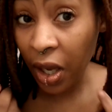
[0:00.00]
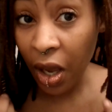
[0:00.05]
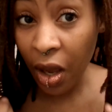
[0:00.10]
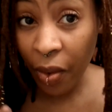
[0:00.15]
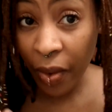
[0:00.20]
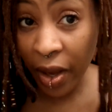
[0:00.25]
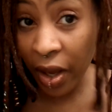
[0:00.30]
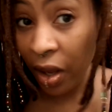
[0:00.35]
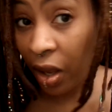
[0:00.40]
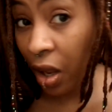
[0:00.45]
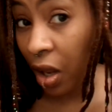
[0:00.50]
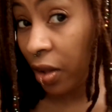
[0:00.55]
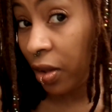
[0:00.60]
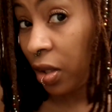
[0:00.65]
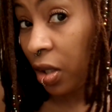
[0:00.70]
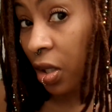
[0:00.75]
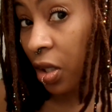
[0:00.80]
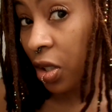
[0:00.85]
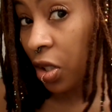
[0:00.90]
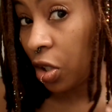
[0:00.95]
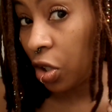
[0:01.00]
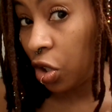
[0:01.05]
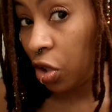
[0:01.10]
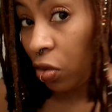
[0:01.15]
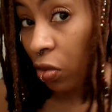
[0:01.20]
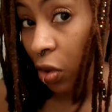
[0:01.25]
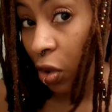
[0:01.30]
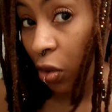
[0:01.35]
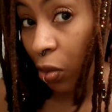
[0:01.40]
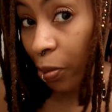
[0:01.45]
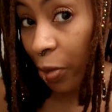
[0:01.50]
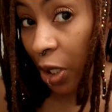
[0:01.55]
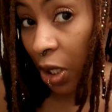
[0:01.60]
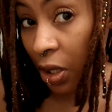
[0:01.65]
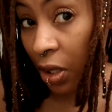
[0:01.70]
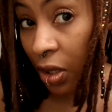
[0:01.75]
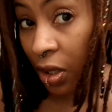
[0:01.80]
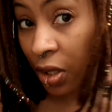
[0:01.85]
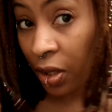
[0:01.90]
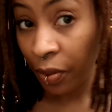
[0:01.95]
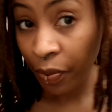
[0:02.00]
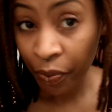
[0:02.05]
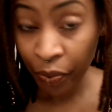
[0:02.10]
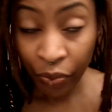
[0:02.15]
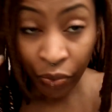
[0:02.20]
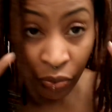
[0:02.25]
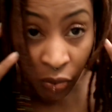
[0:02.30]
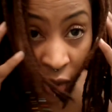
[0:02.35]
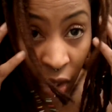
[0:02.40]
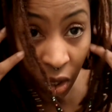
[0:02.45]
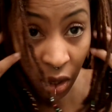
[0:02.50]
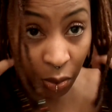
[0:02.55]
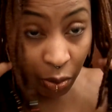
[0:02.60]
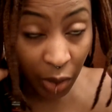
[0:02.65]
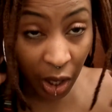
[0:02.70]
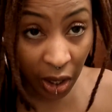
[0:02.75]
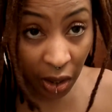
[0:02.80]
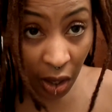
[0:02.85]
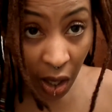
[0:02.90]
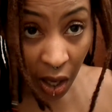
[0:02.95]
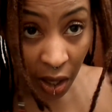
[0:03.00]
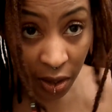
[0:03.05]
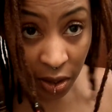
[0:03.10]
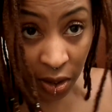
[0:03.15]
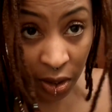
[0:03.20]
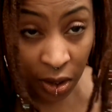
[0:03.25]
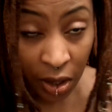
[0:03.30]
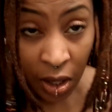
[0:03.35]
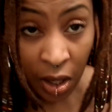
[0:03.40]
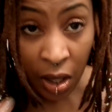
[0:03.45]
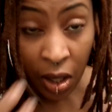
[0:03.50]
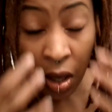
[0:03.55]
how I got these cute little beads in my locks.